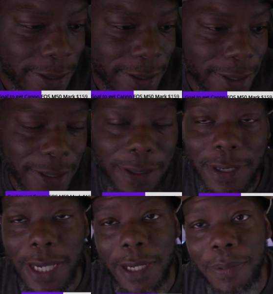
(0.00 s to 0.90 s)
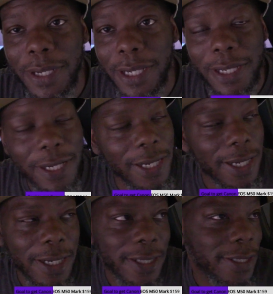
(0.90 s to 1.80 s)
There's a KP, like,
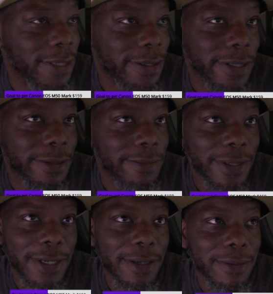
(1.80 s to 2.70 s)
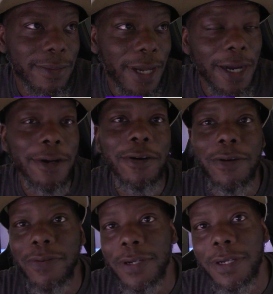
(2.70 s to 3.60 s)
I, they just, you know, Al
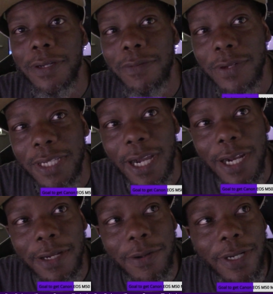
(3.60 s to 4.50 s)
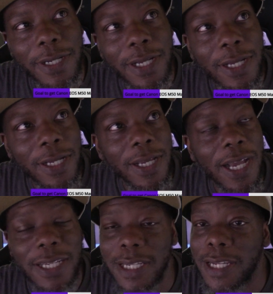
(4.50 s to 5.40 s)
Horford retiring
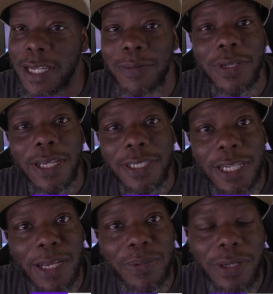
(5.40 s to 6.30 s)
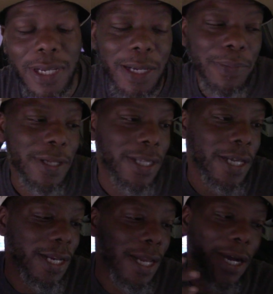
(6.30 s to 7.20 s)
as an NBA champion. You can't beat
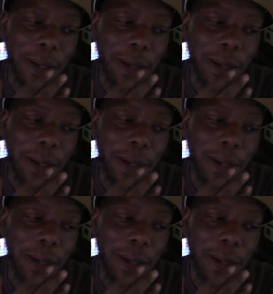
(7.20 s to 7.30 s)
that. Now,